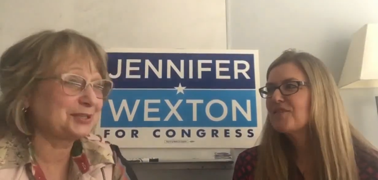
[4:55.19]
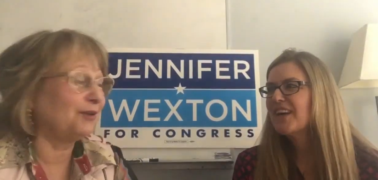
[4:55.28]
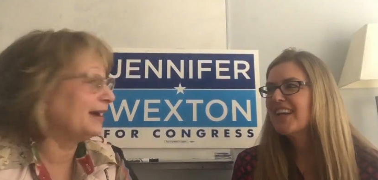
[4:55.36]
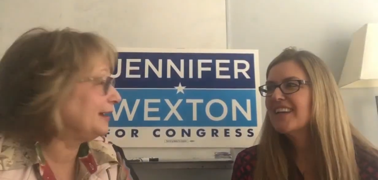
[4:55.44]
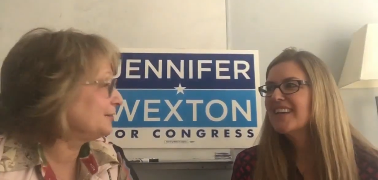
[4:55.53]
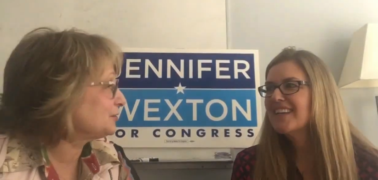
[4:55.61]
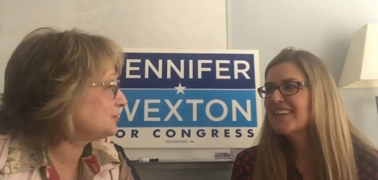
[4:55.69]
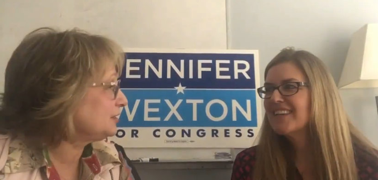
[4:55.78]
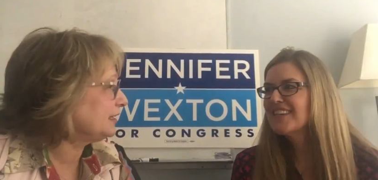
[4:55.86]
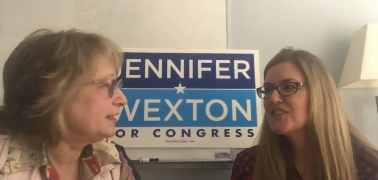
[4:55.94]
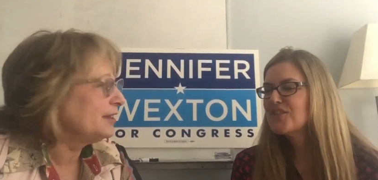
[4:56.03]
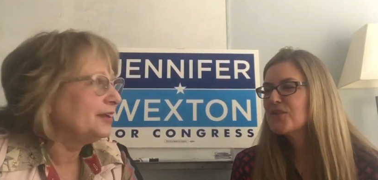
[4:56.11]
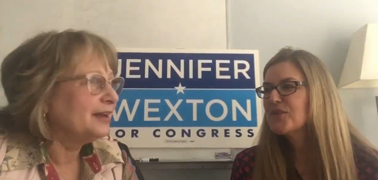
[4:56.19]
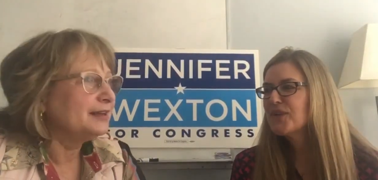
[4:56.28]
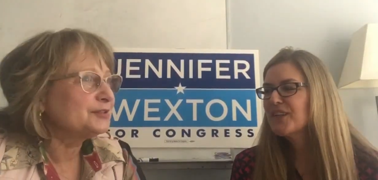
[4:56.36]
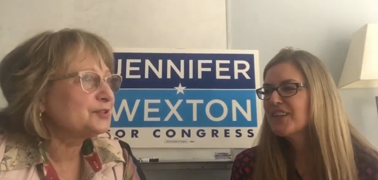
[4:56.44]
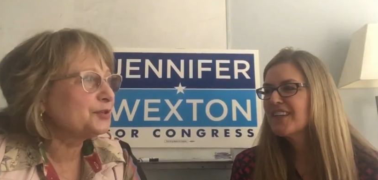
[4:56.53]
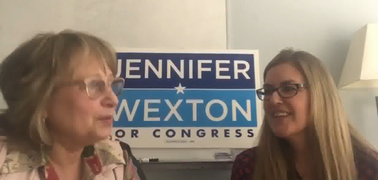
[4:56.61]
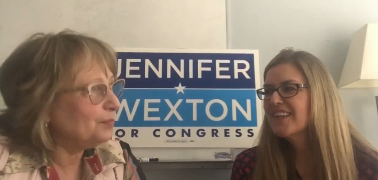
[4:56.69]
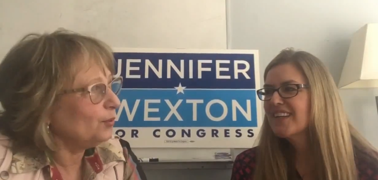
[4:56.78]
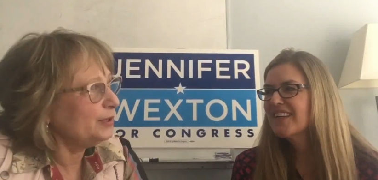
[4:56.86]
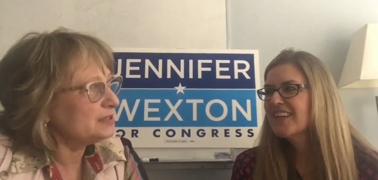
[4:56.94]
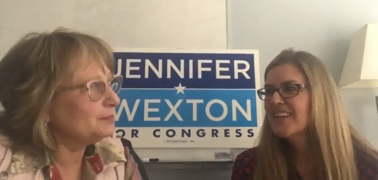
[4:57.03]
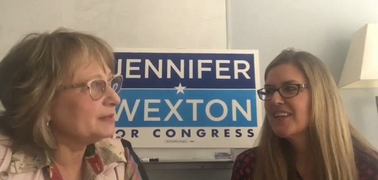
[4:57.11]
Speaker 1: so right. I understand. Sure. So your
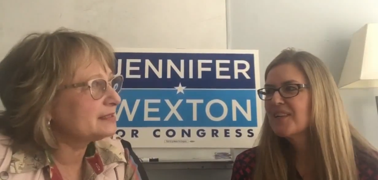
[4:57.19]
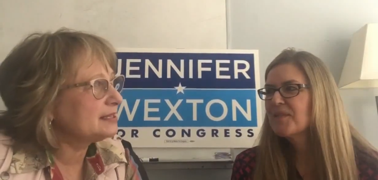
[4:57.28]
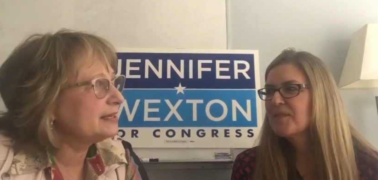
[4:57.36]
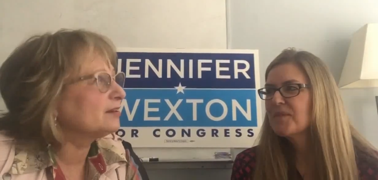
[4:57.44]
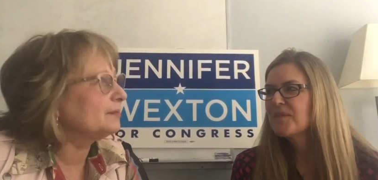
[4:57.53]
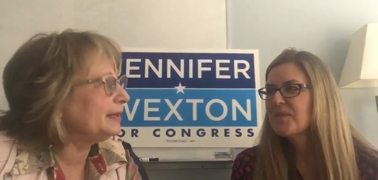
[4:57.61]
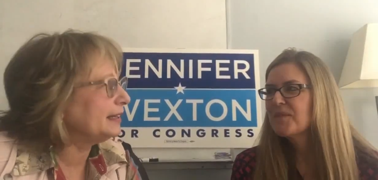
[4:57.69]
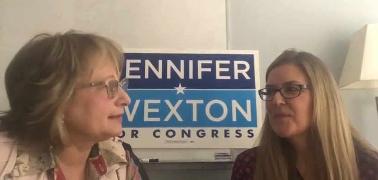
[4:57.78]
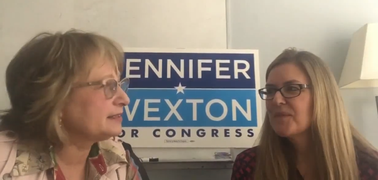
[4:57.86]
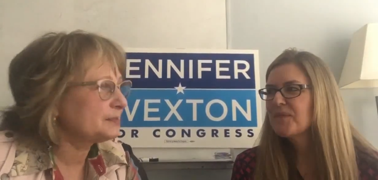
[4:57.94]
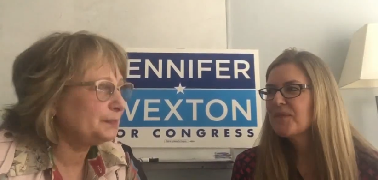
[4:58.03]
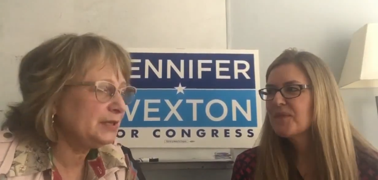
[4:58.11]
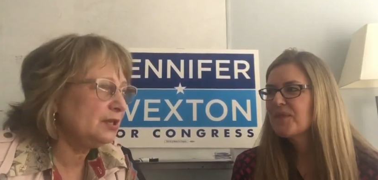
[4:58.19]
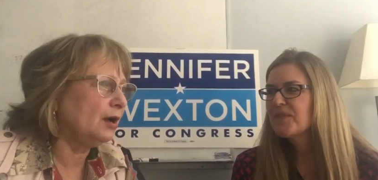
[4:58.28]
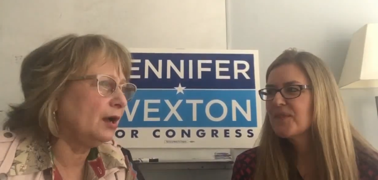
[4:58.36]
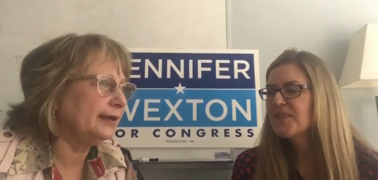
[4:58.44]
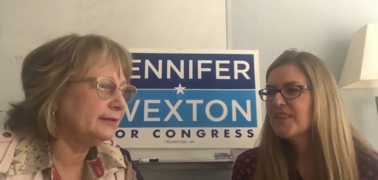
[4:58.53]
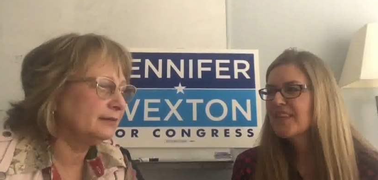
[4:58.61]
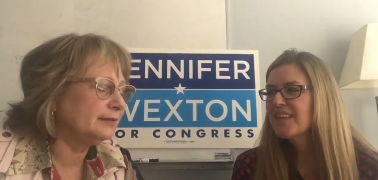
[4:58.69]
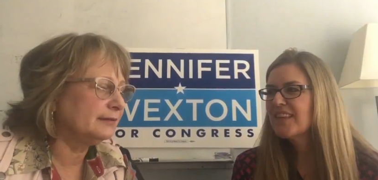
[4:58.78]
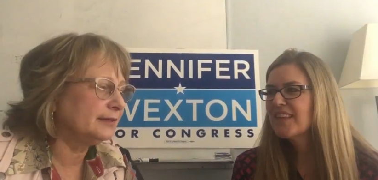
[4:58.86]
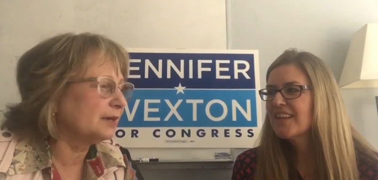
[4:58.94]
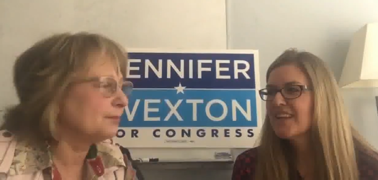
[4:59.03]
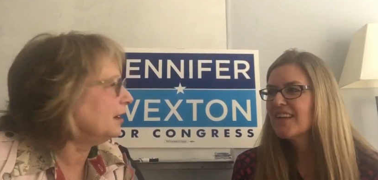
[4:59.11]
boys must hear about this beyond
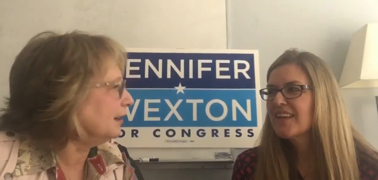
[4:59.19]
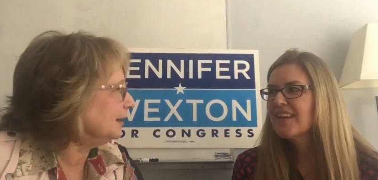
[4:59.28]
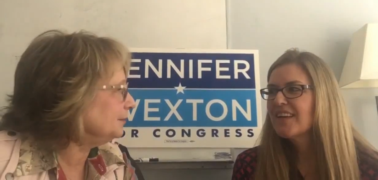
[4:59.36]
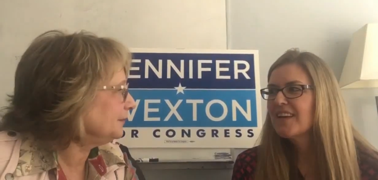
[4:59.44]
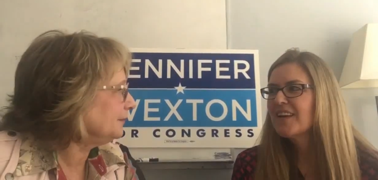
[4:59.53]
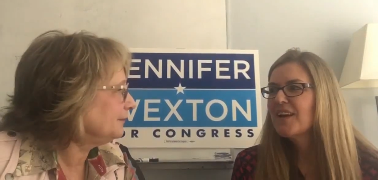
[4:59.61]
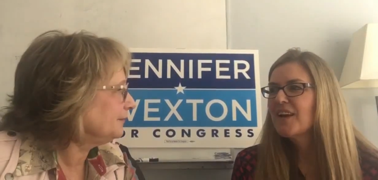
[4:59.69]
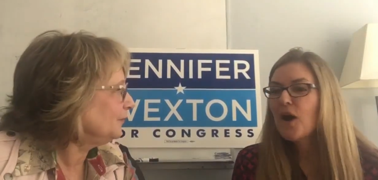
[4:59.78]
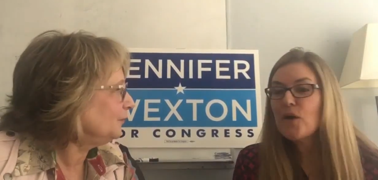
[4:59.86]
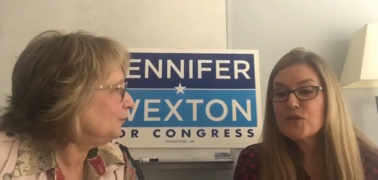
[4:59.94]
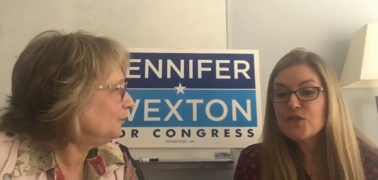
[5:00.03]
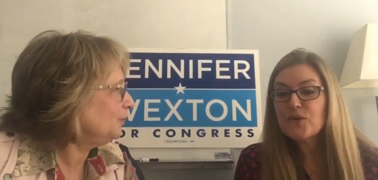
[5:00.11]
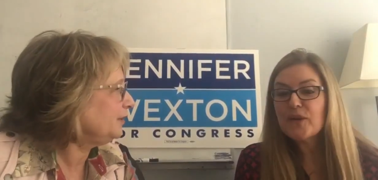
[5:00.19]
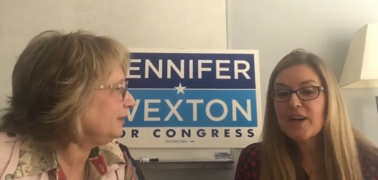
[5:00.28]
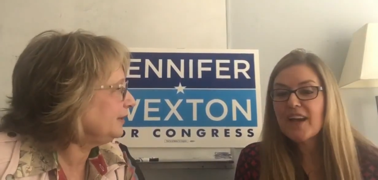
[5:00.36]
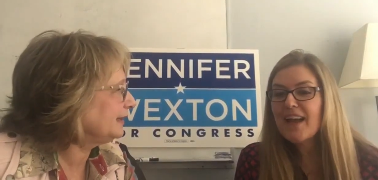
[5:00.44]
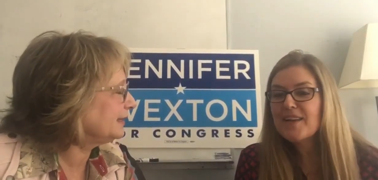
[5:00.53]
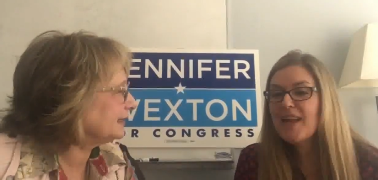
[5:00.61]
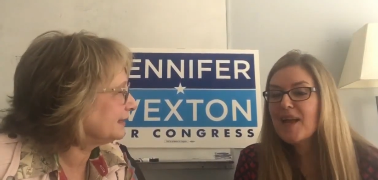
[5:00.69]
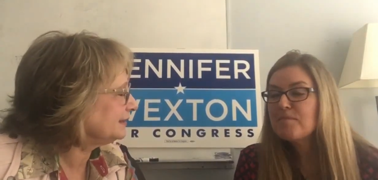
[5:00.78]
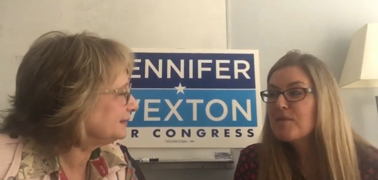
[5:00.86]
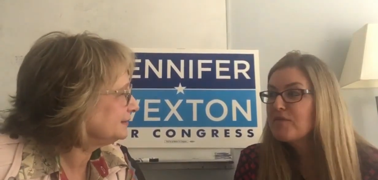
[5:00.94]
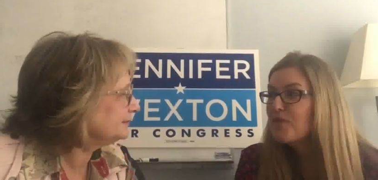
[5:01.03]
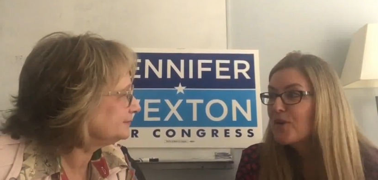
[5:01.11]
their mom. Oh, sure. and, think?
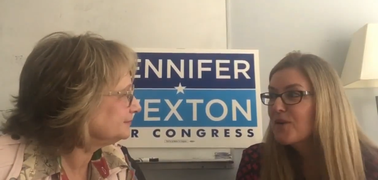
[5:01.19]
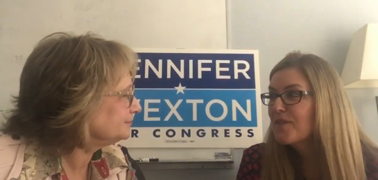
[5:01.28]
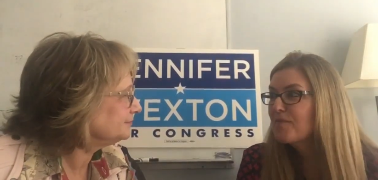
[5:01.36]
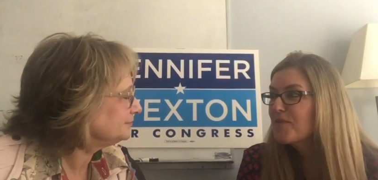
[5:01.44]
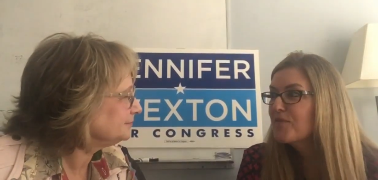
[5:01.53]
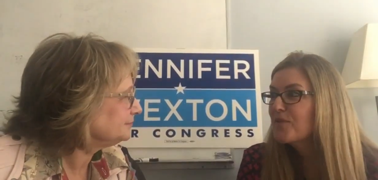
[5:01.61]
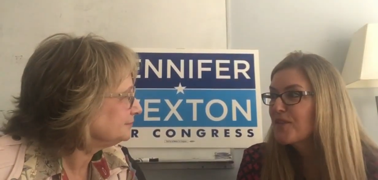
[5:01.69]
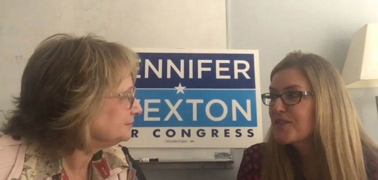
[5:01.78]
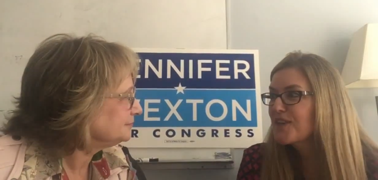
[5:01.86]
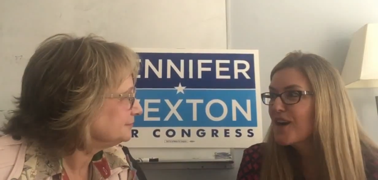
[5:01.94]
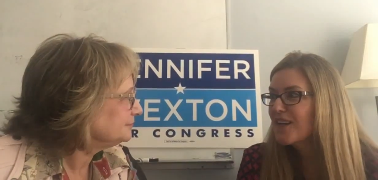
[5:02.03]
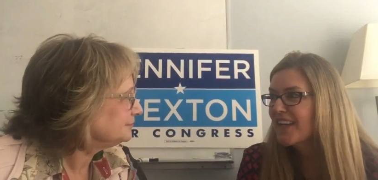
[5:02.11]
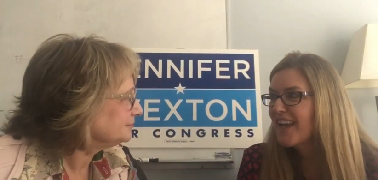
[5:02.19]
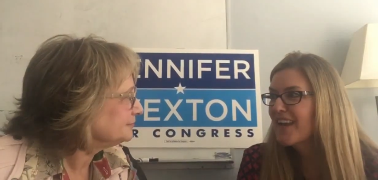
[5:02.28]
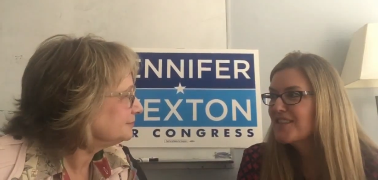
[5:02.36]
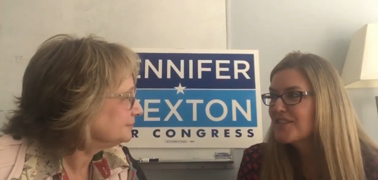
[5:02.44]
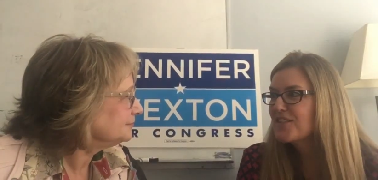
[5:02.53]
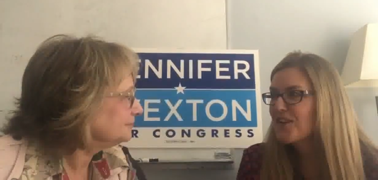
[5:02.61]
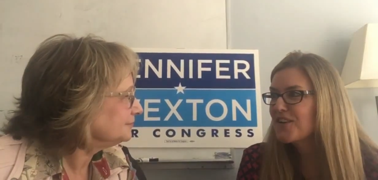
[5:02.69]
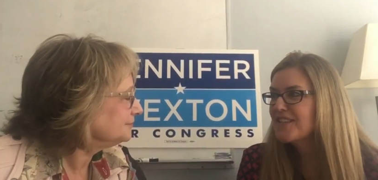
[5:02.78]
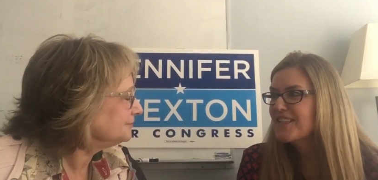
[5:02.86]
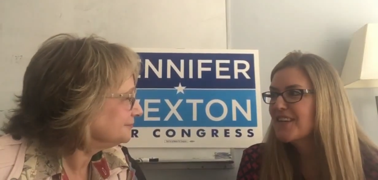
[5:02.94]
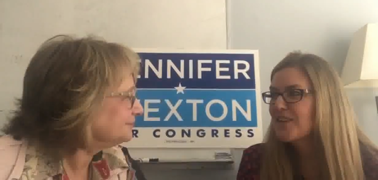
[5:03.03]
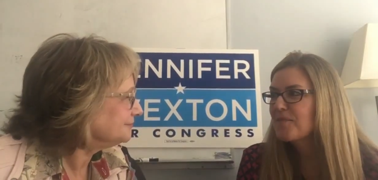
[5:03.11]
and
Speaker 2: before before the talking heads
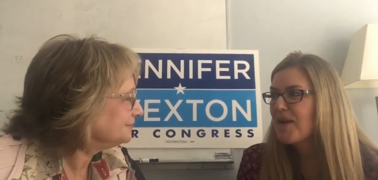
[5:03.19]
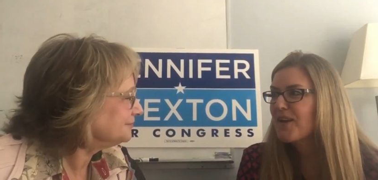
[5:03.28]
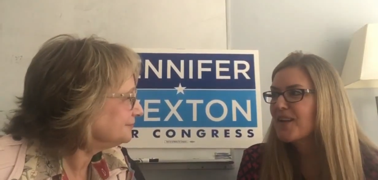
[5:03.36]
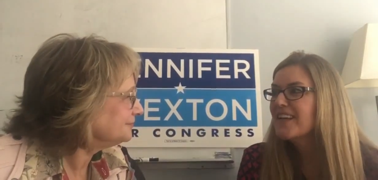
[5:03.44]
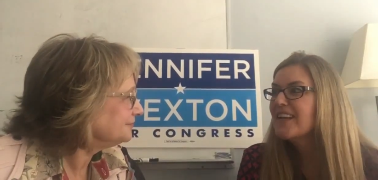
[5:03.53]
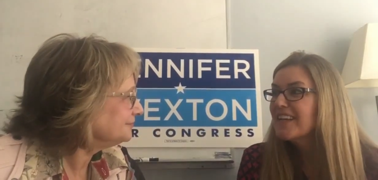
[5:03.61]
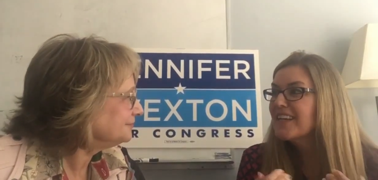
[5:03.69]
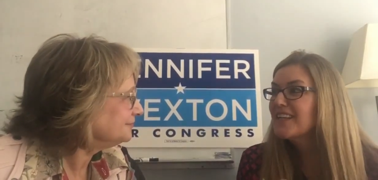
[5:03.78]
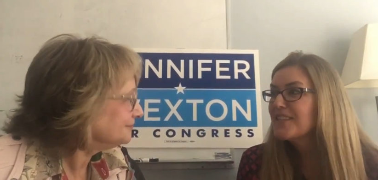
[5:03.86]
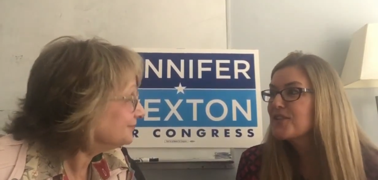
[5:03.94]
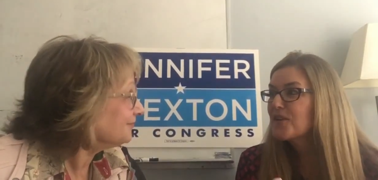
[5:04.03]
started to hear about it, kids